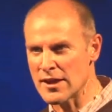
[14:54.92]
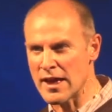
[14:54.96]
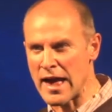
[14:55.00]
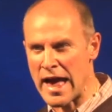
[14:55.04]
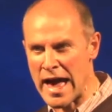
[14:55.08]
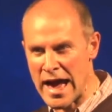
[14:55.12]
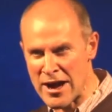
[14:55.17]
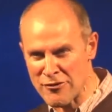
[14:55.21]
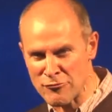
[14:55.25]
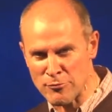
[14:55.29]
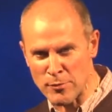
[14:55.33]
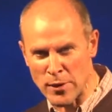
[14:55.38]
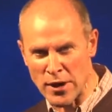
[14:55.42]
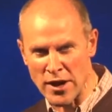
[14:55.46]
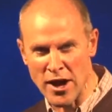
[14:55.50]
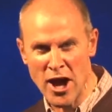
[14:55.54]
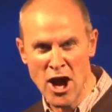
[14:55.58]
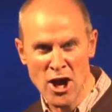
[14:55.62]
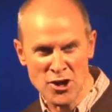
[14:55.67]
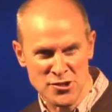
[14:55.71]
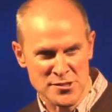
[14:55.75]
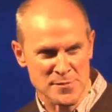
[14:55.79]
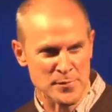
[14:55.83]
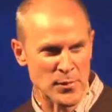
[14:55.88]

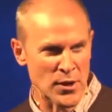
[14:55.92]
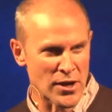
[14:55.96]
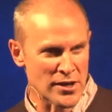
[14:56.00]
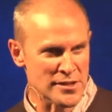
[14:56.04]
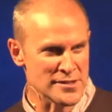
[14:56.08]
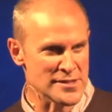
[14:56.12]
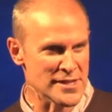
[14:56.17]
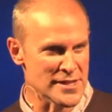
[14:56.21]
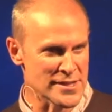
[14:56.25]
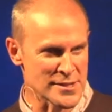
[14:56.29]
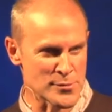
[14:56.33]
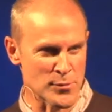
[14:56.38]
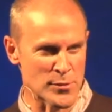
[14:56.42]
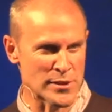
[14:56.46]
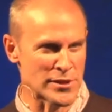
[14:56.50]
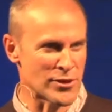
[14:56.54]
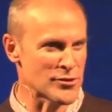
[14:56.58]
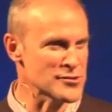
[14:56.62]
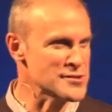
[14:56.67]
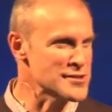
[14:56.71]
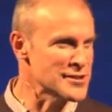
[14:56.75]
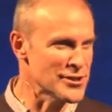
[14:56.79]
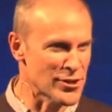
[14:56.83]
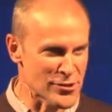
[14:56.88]
Host parties with
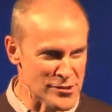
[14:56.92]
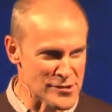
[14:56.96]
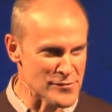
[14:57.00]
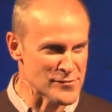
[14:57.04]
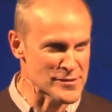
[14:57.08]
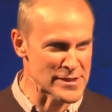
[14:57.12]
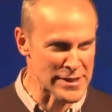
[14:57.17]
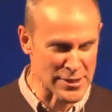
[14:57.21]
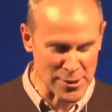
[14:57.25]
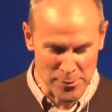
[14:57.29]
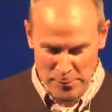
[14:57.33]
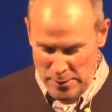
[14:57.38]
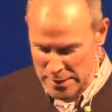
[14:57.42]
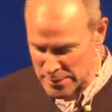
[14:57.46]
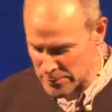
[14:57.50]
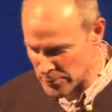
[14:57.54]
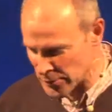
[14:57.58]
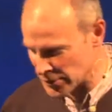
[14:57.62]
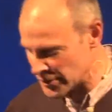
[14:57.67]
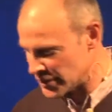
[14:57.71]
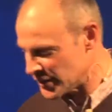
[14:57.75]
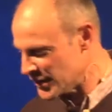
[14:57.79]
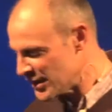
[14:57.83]
lots and lots of single people